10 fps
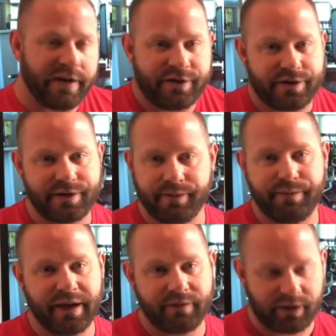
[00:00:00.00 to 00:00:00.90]
just the
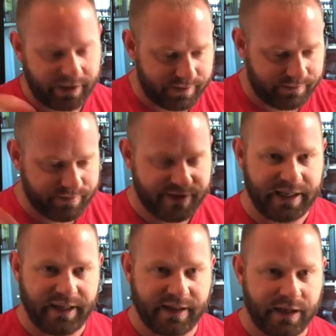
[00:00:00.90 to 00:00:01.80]
big like
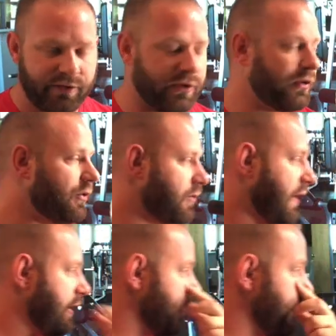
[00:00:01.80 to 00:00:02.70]
C things with the neutral
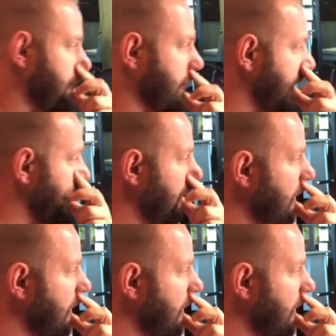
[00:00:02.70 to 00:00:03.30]
handles in between.